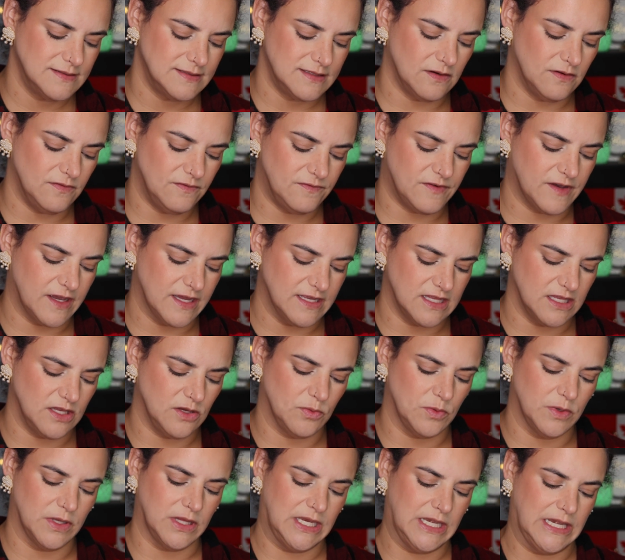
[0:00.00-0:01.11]
So I don't find that
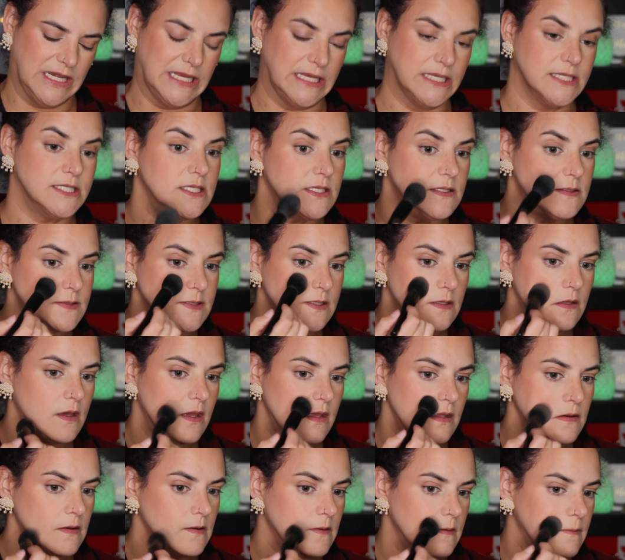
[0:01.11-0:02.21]
you really need to use a
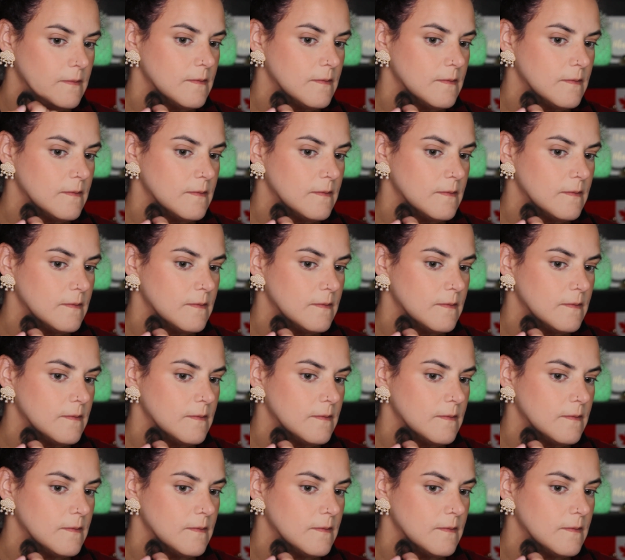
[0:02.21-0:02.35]
lot